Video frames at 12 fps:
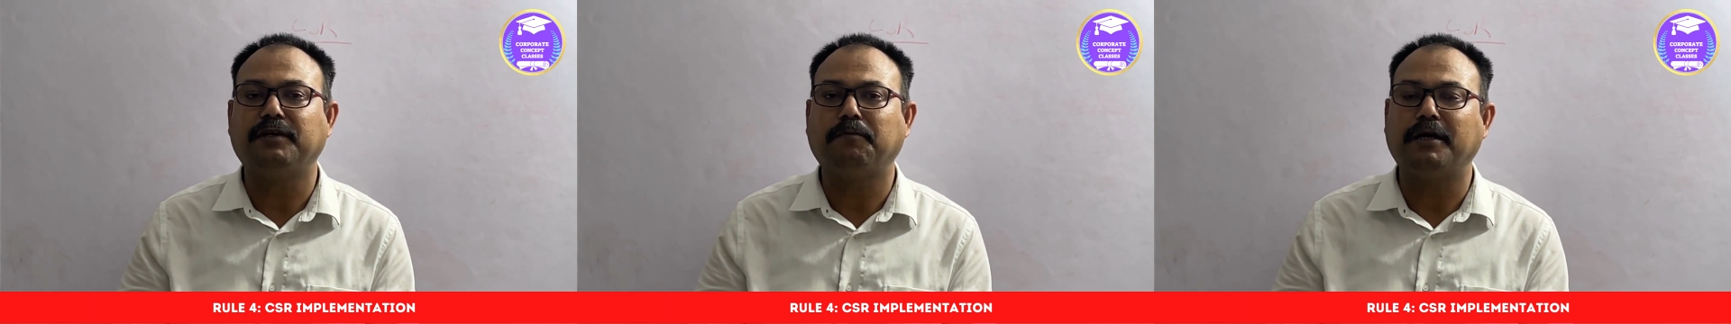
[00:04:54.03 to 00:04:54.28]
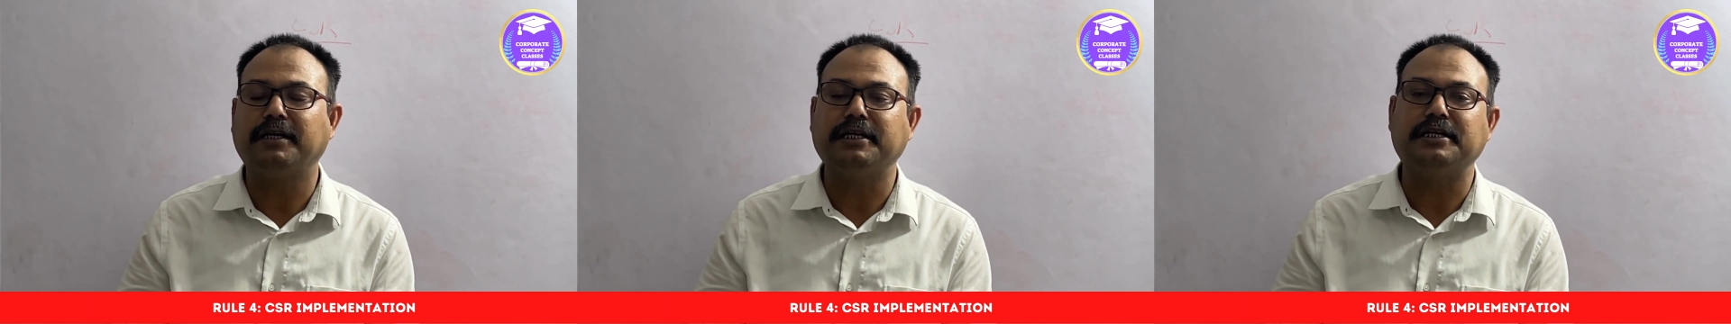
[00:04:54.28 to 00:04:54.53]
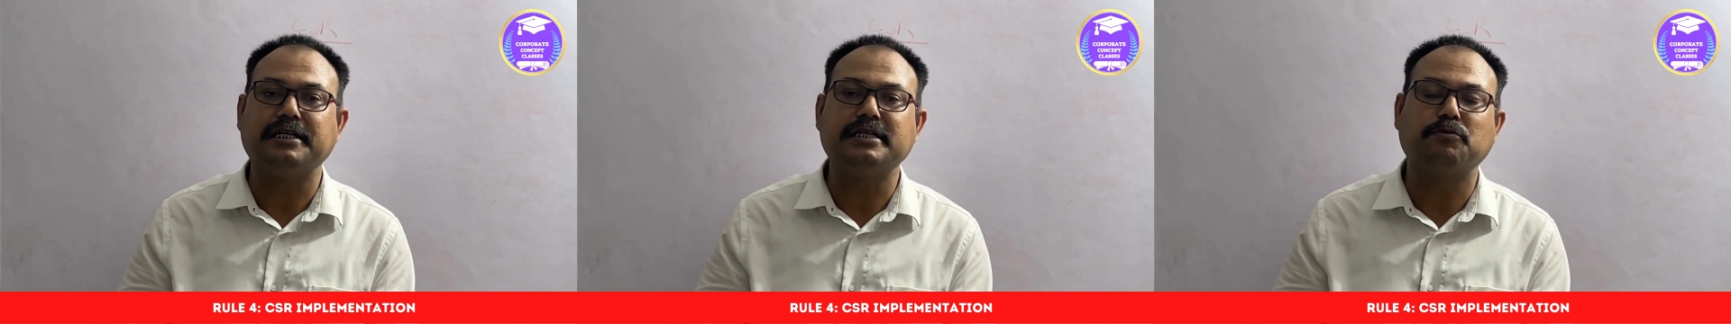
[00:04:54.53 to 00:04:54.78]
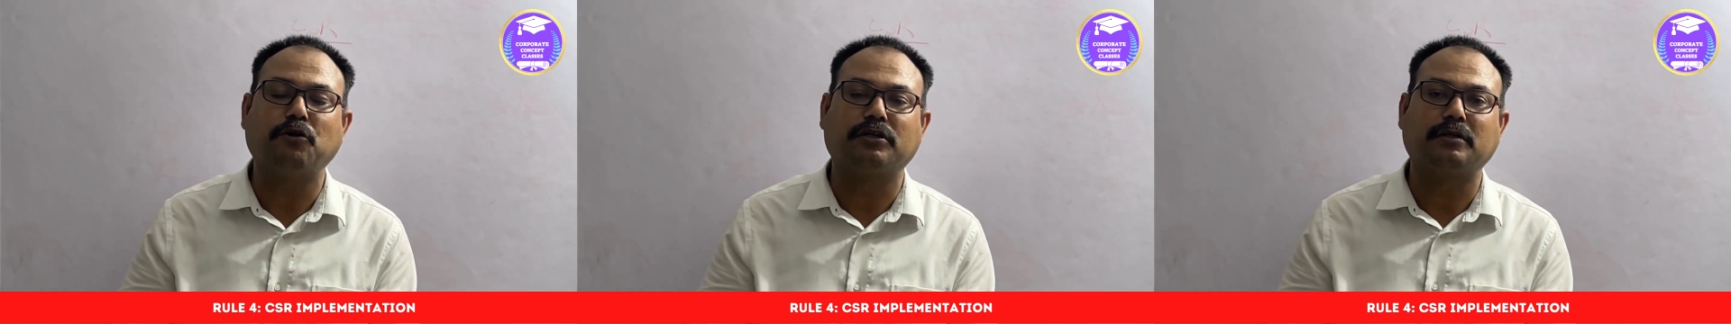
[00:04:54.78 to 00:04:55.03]
but it is
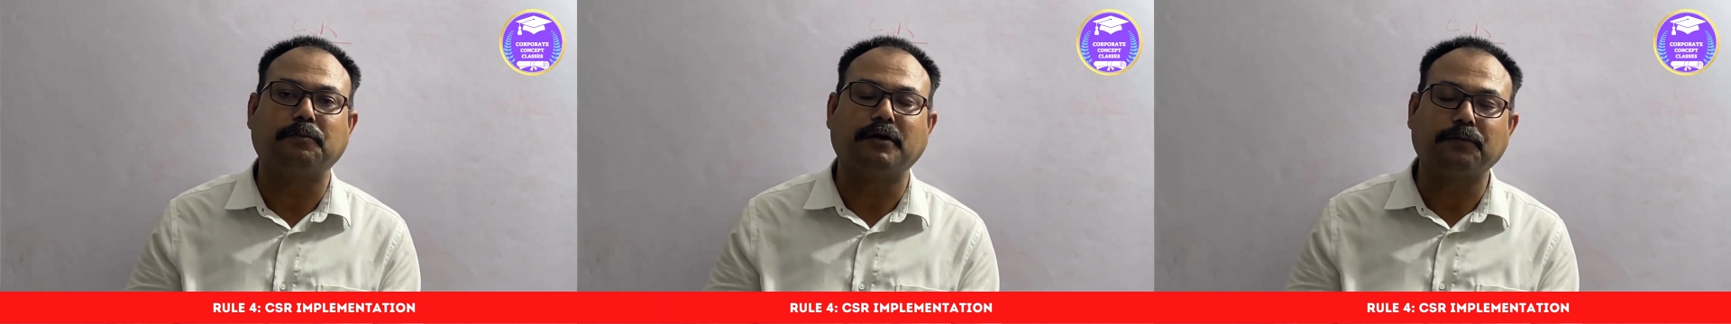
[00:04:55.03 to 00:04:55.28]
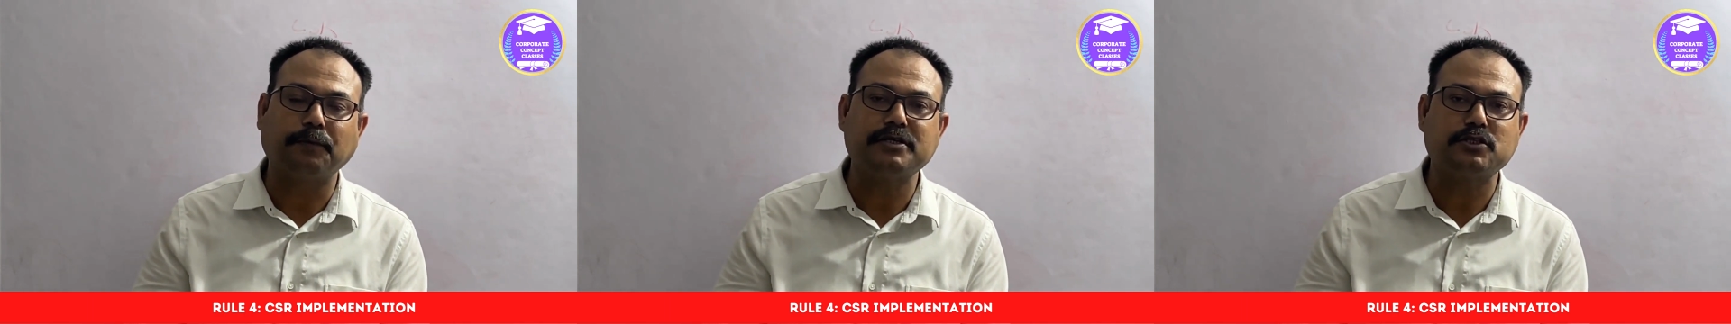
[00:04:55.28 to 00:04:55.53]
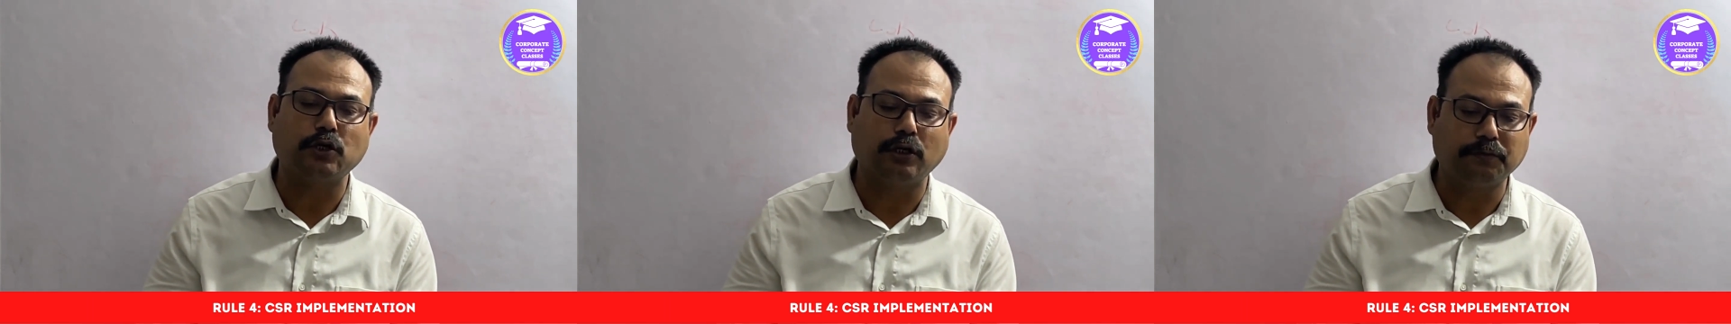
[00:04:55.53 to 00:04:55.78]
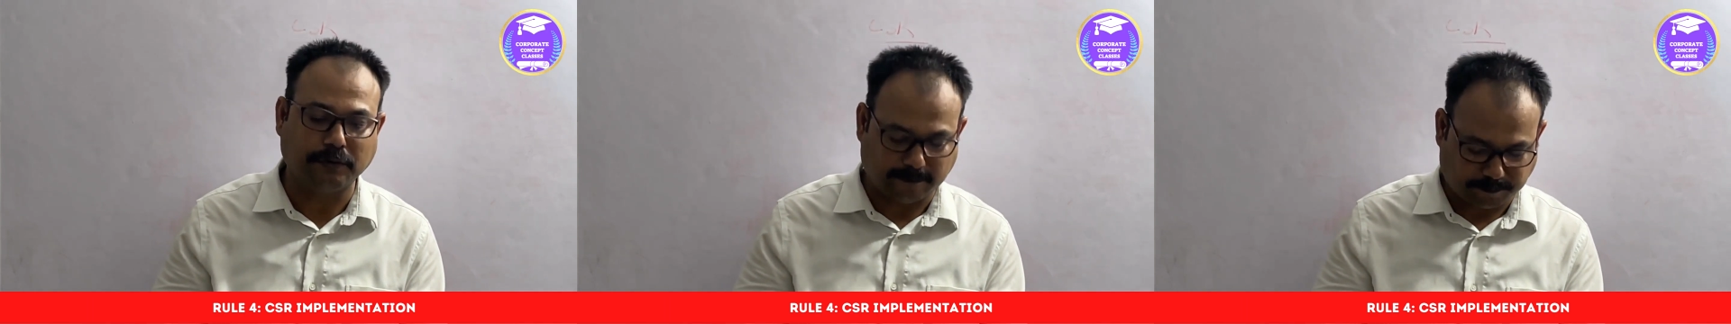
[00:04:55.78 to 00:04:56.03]
for the purpose of